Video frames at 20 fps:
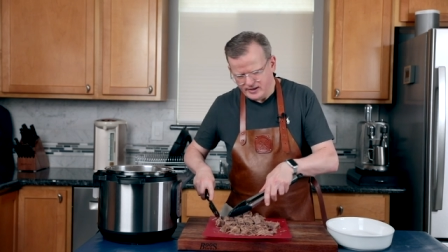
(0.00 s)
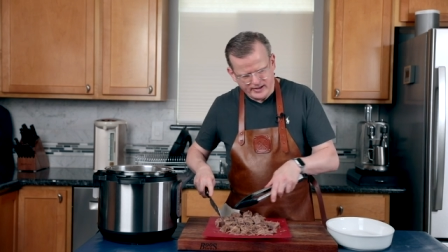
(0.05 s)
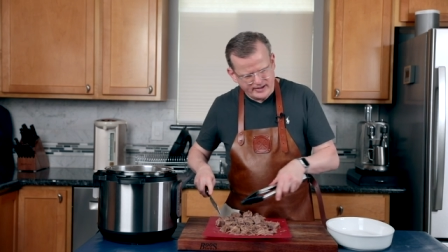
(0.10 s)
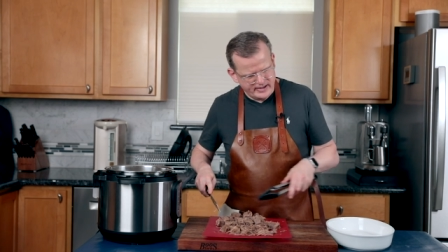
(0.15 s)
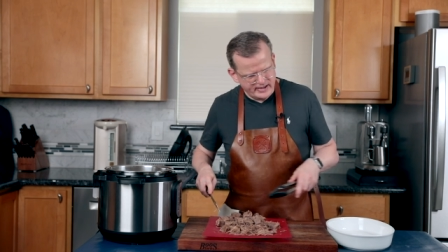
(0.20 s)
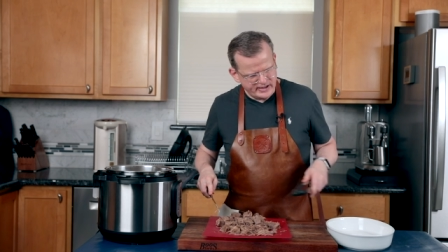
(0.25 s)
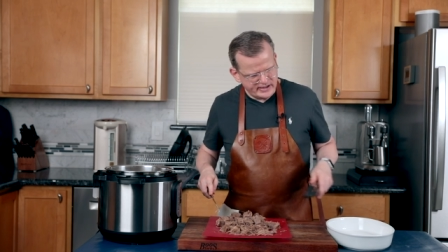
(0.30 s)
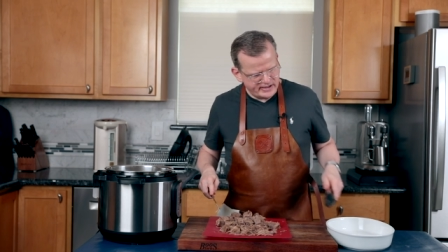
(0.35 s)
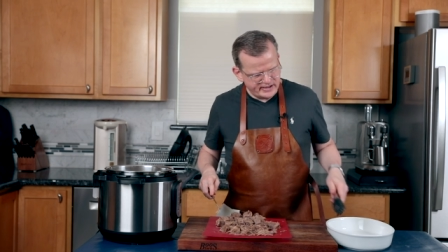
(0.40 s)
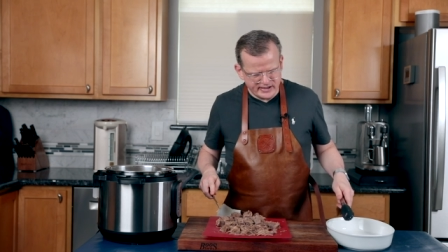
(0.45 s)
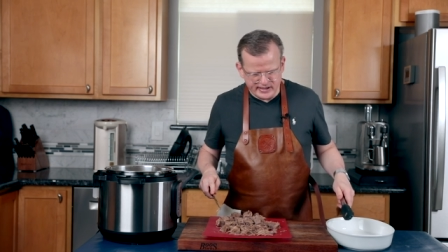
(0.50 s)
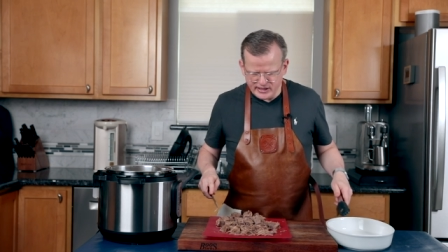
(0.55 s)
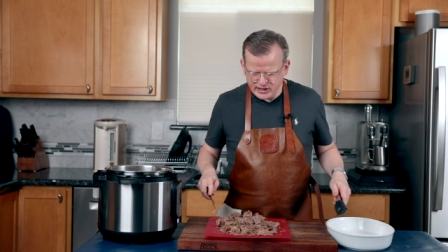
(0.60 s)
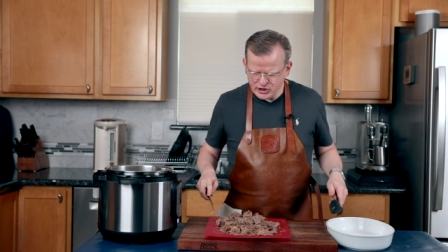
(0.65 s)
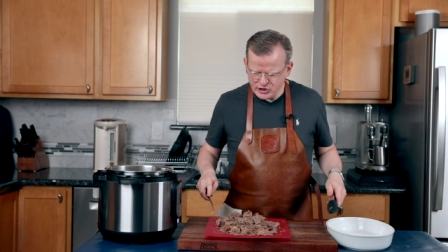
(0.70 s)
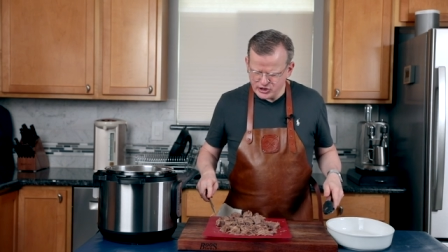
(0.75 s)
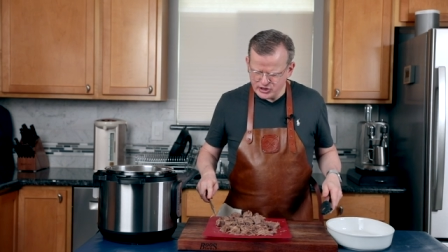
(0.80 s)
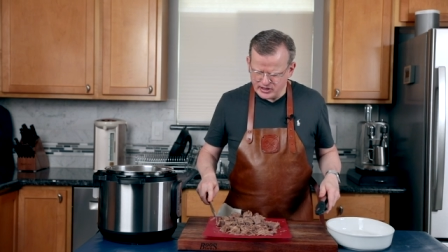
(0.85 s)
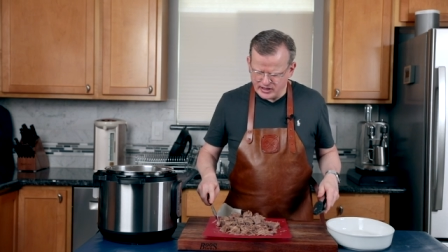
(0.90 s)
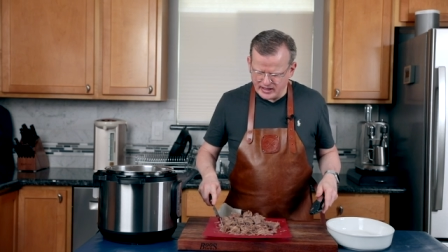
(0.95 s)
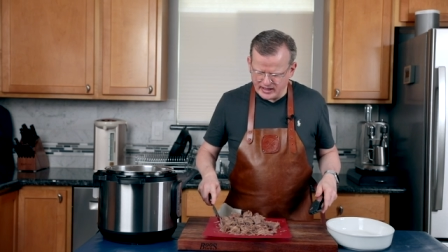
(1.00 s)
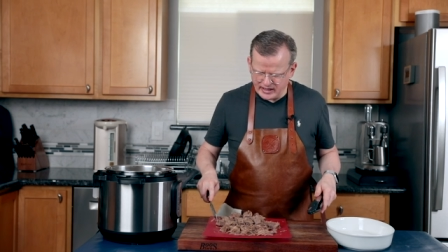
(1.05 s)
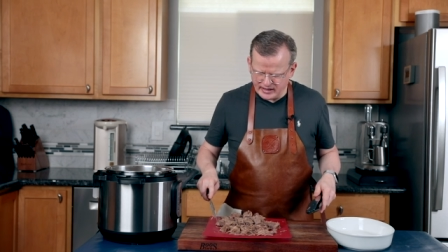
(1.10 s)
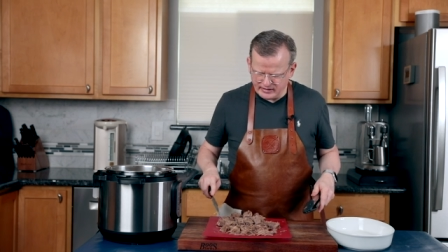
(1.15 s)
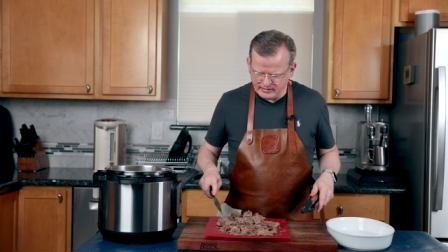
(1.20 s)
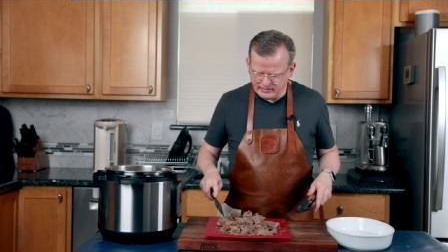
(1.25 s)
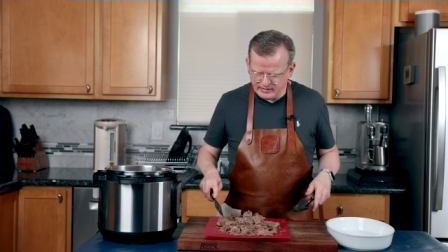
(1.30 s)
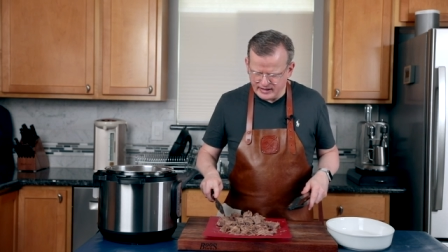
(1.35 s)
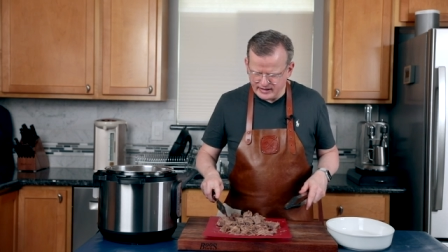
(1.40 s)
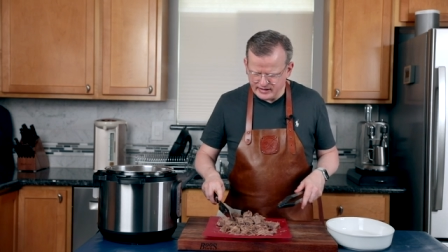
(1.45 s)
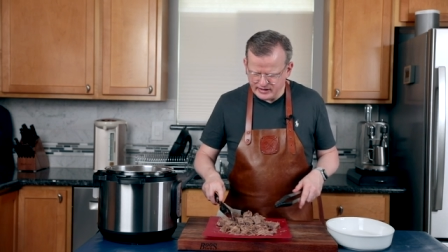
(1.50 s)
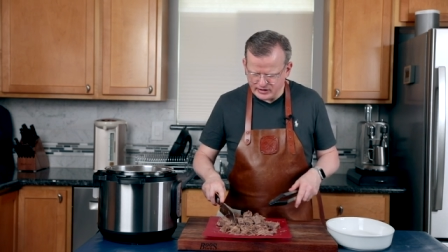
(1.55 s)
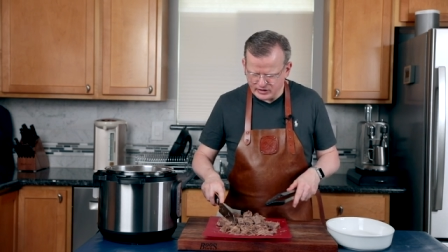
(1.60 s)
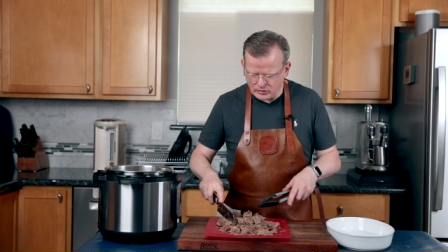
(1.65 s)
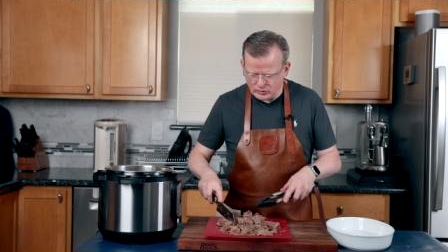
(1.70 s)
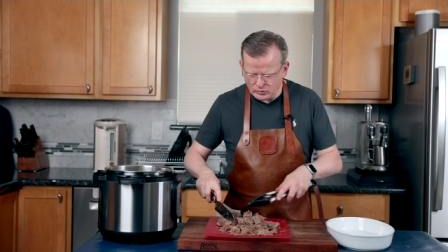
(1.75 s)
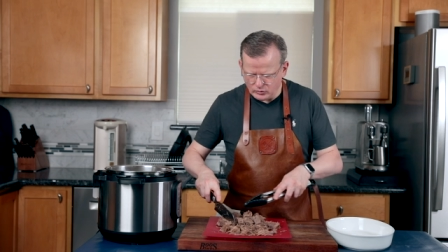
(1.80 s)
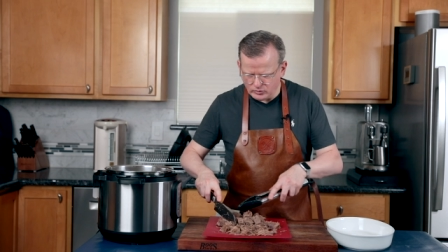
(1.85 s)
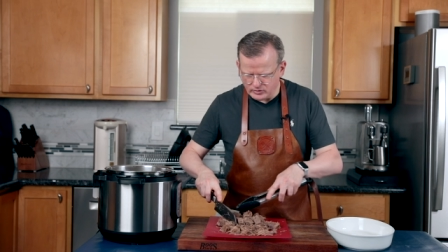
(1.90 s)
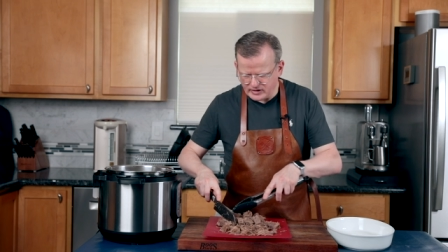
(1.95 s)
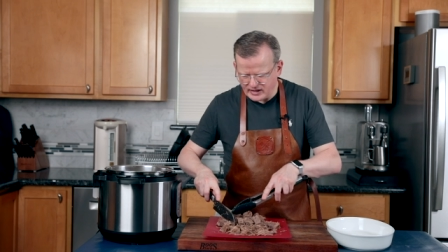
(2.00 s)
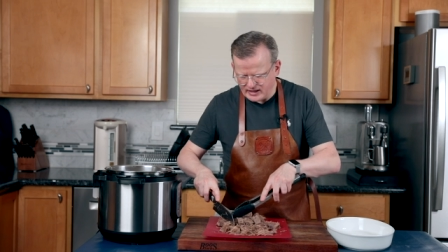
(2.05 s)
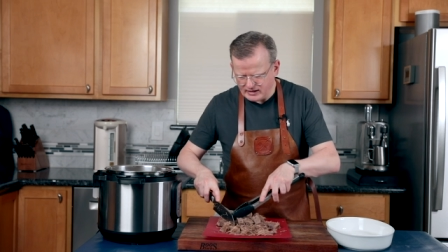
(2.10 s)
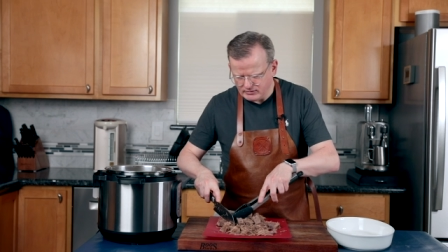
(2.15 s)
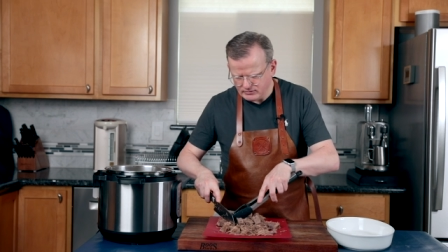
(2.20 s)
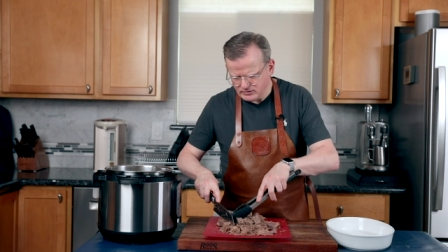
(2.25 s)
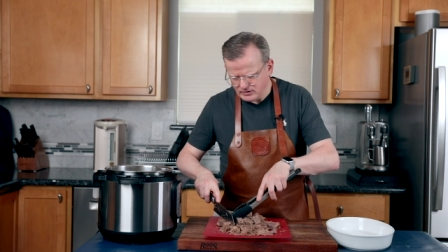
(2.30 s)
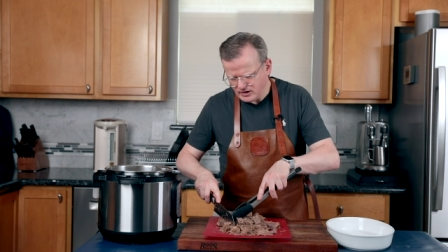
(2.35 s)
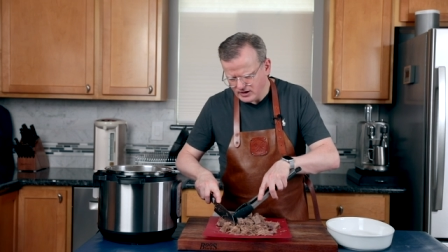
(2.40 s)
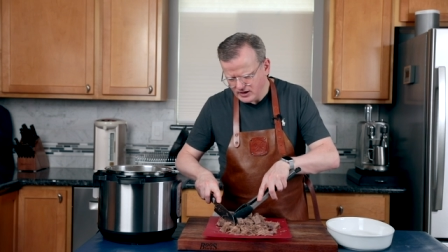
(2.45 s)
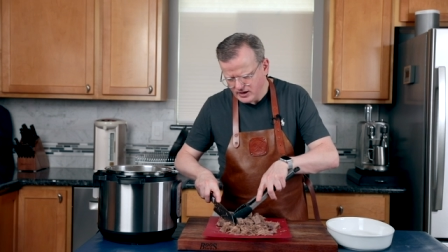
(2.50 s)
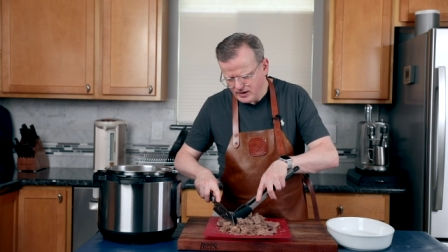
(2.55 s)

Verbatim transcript: this dish and let it cool down.